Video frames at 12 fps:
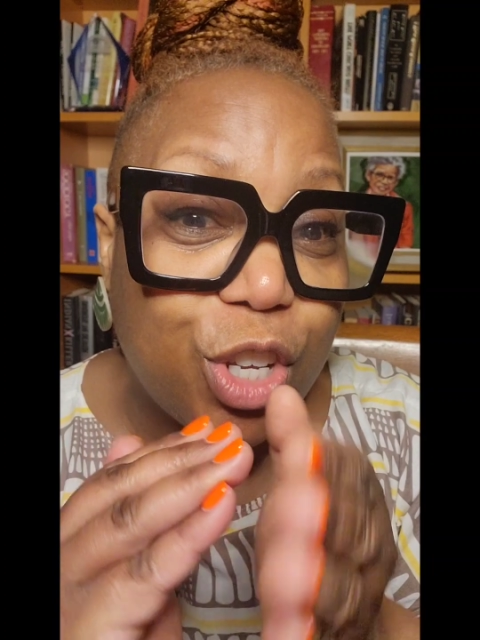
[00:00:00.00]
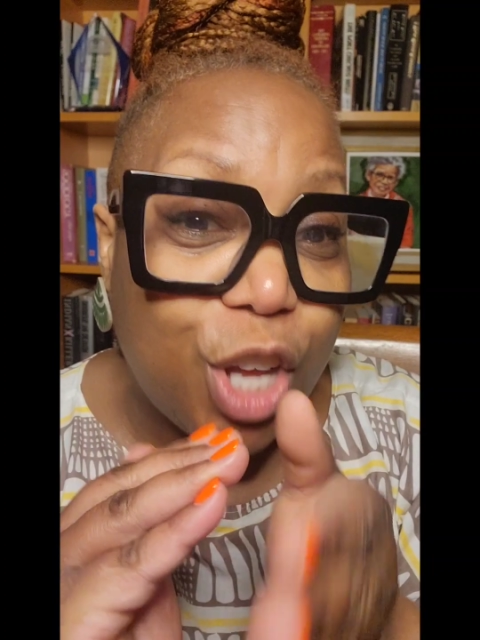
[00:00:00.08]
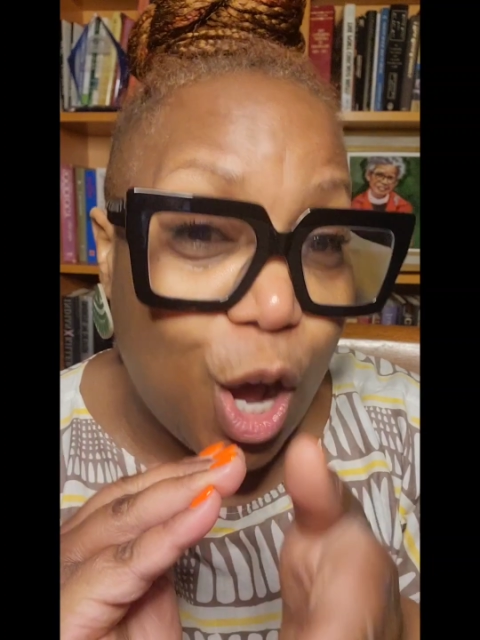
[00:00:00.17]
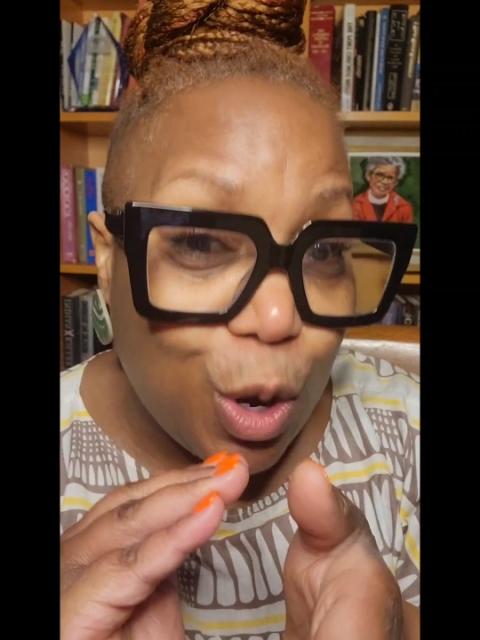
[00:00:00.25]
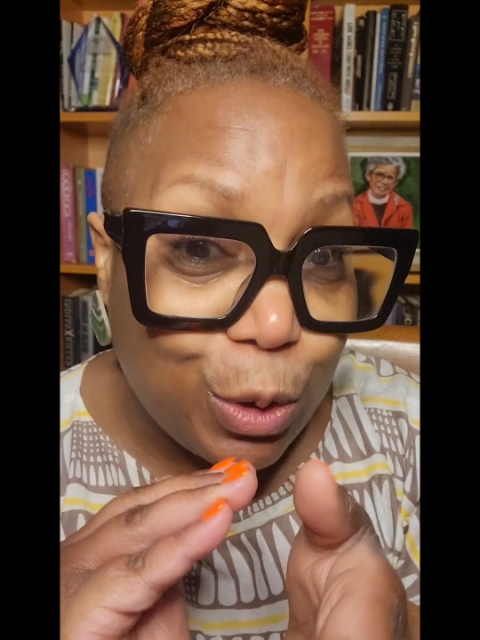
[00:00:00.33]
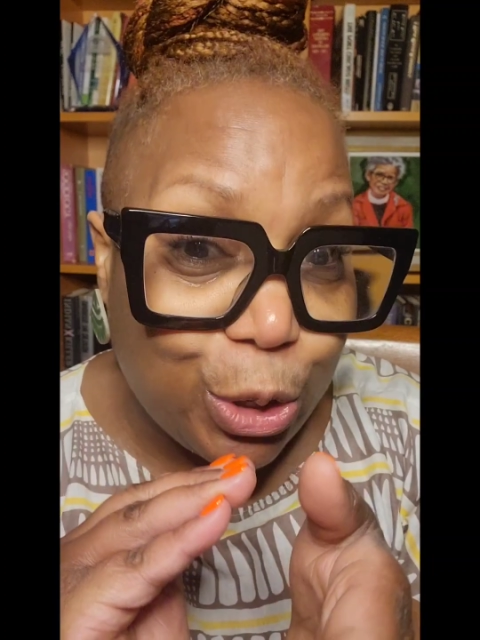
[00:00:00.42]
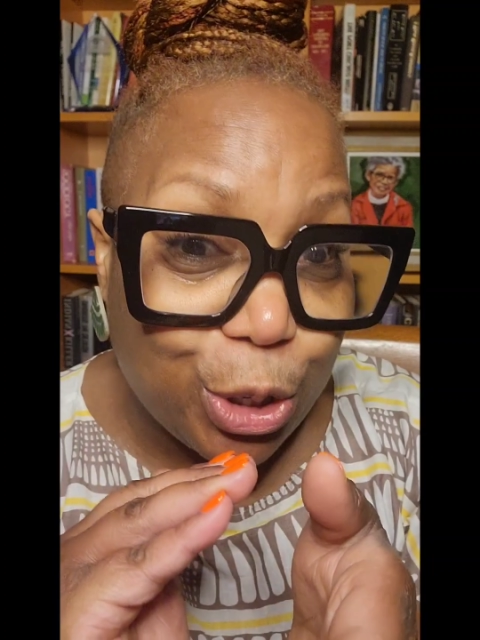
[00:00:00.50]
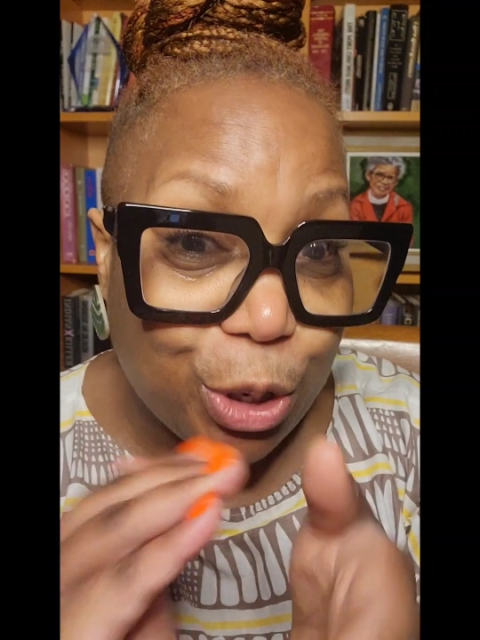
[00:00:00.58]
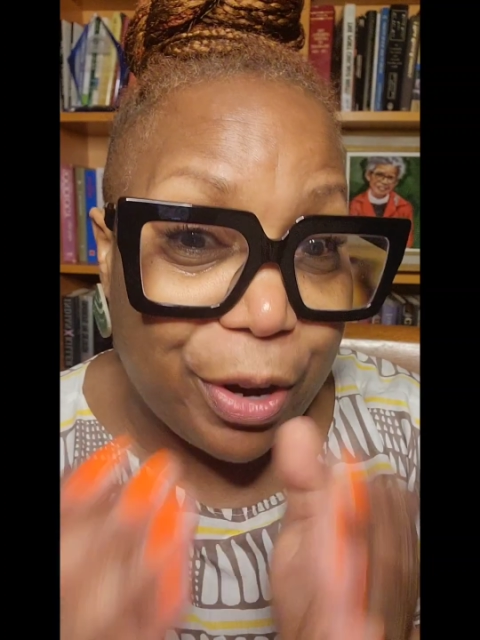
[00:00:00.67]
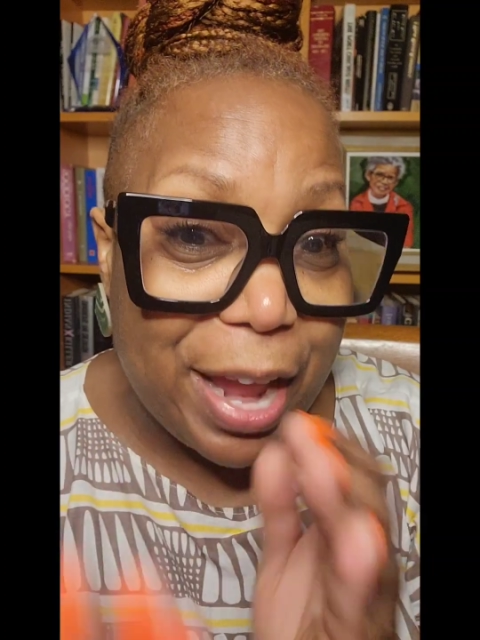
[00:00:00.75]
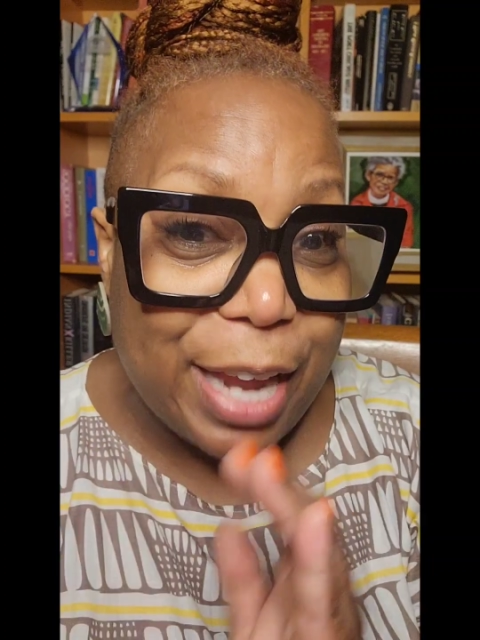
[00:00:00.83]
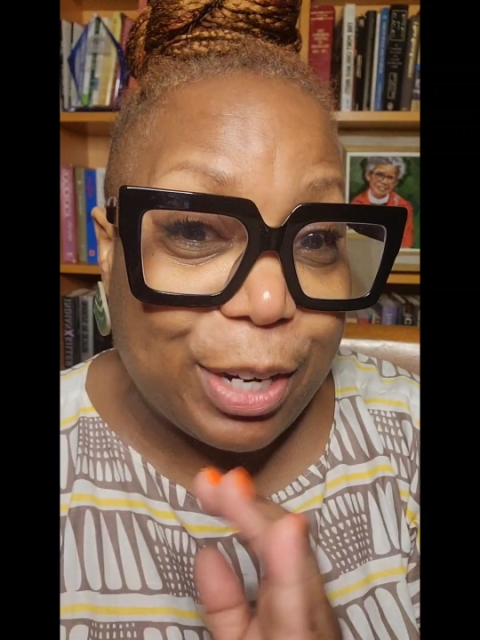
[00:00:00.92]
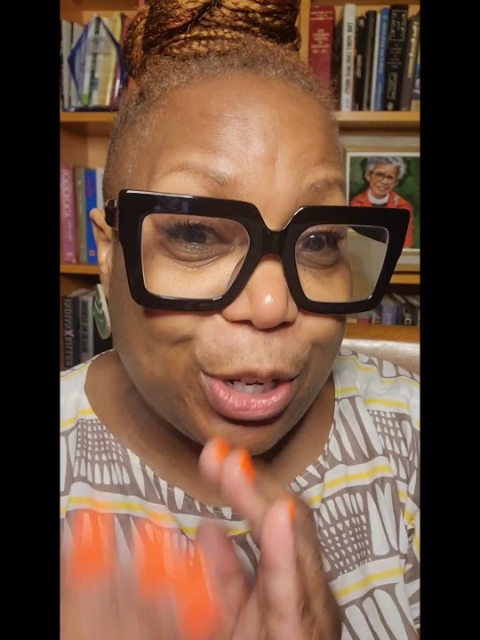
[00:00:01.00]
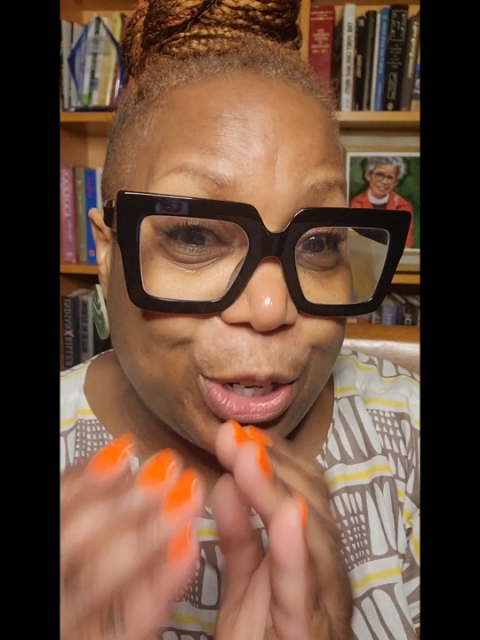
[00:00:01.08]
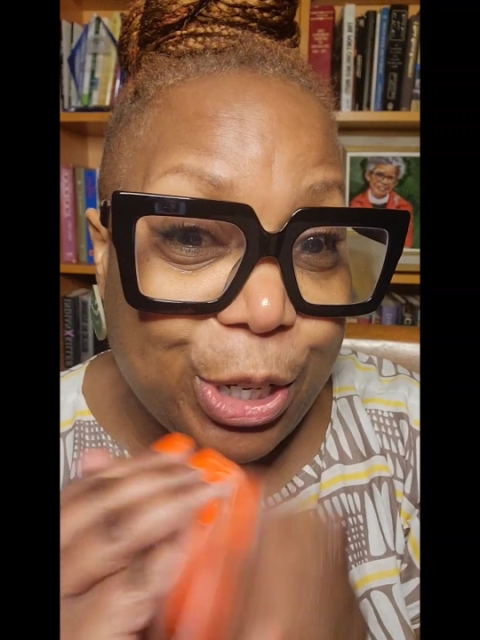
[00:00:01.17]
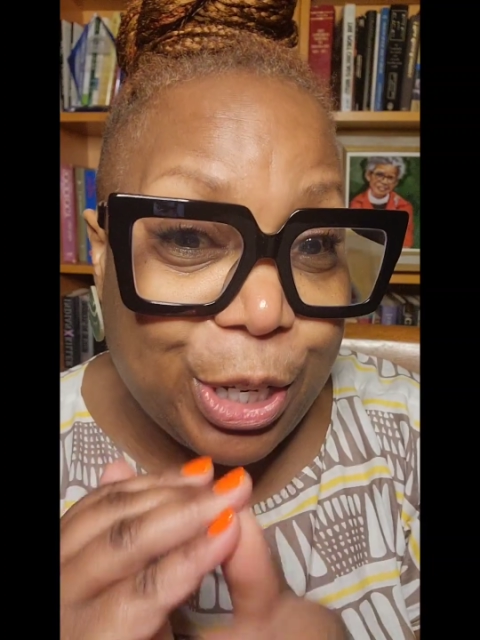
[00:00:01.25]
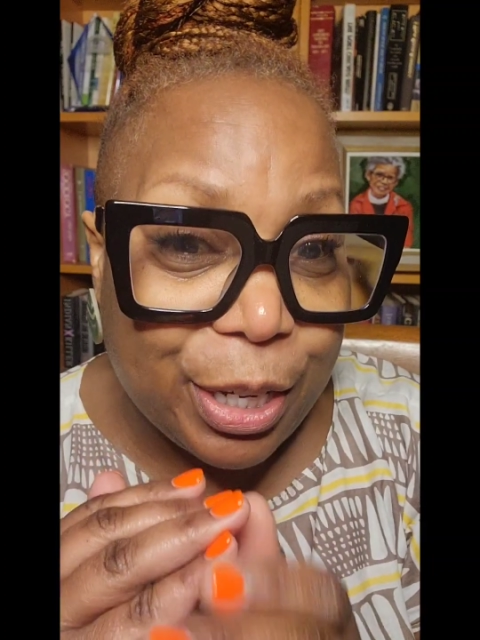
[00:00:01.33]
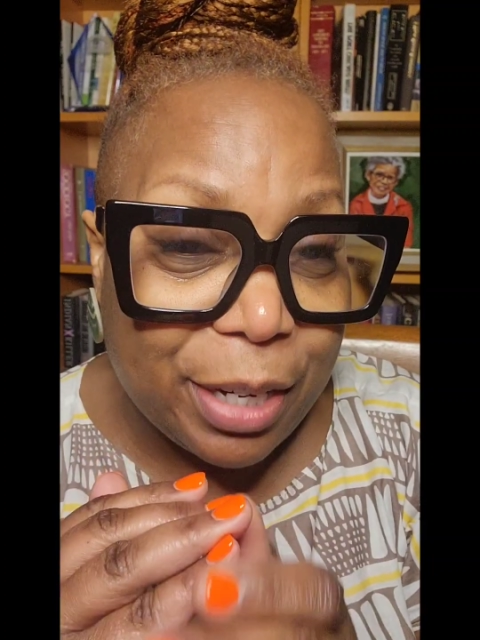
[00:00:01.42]
kosher and
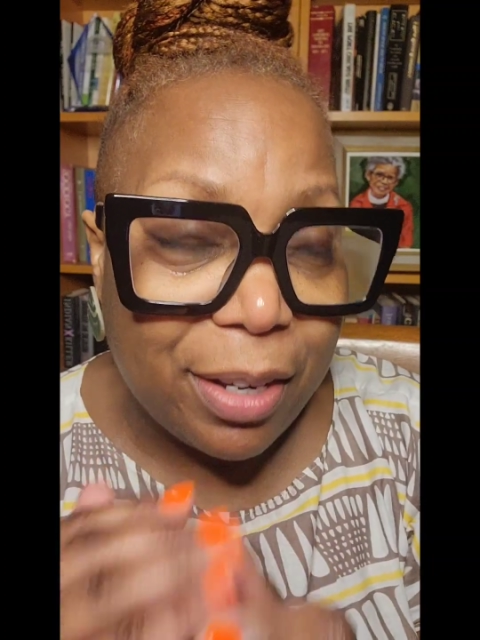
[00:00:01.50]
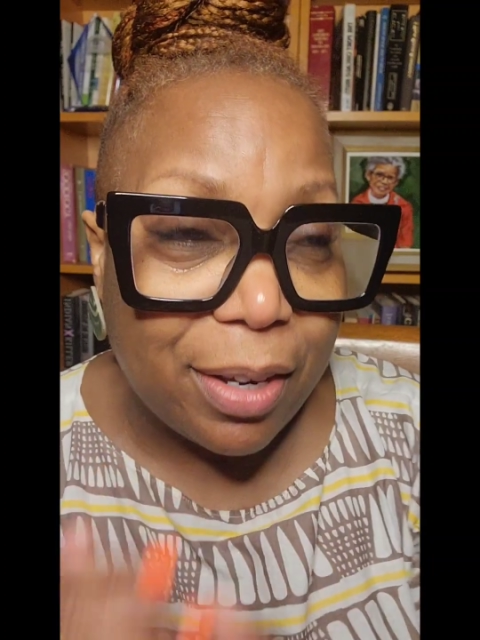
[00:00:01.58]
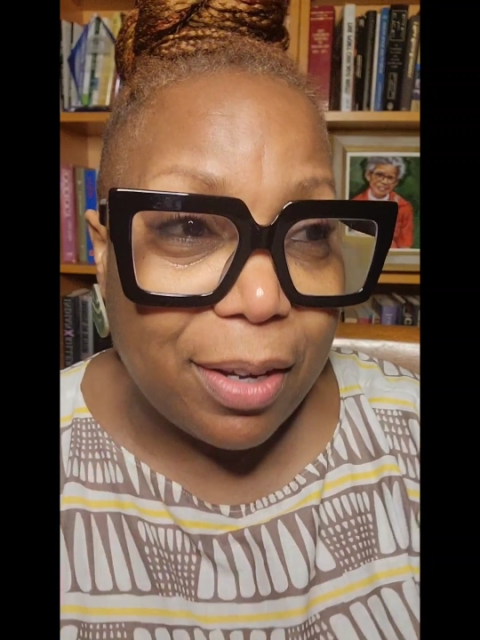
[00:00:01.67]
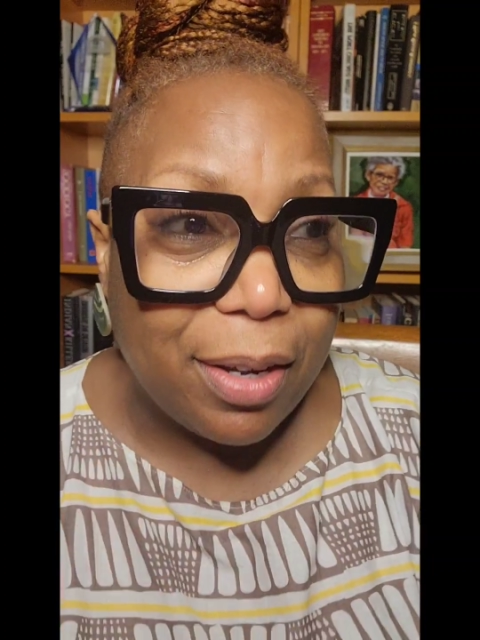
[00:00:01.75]
good,